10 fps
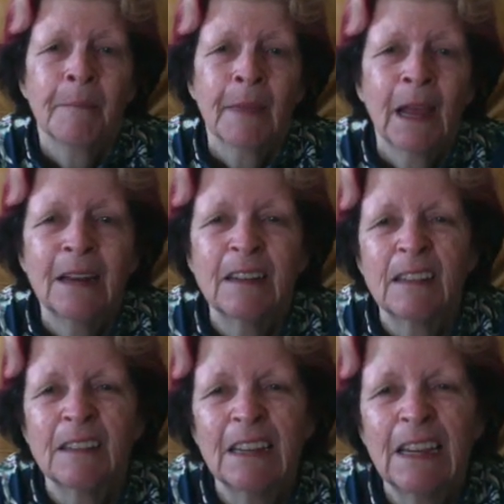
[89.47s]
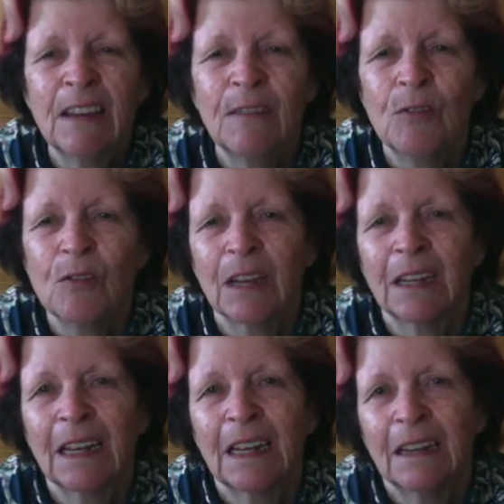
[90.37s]
and to see if you
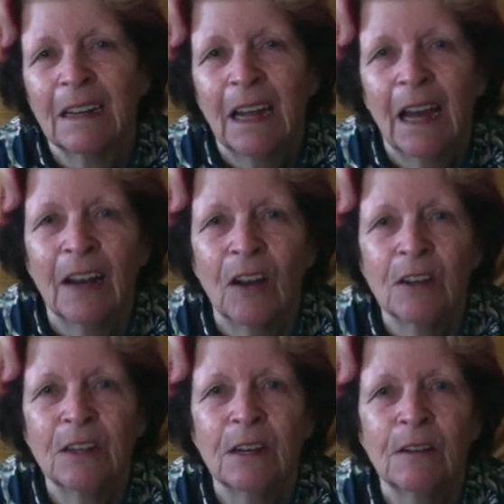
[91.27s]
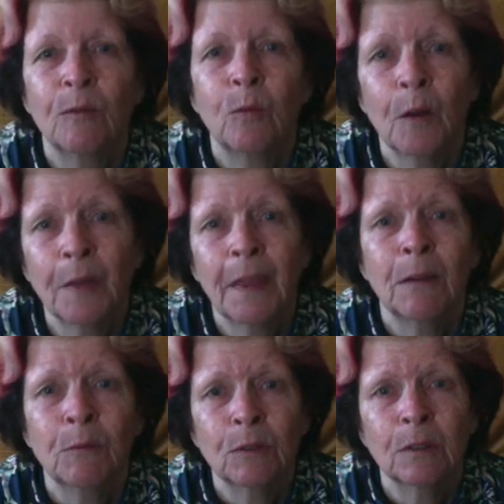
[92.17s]
can get an idea of what they
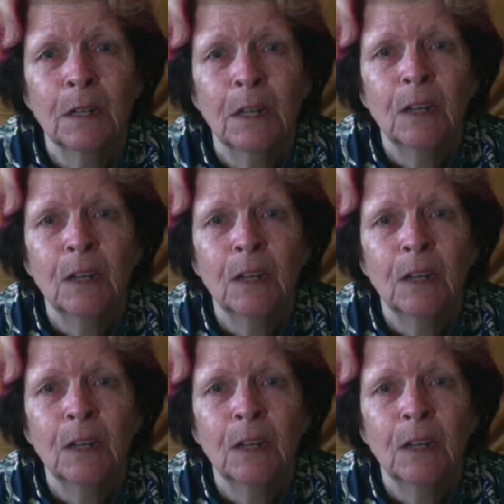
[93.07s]
will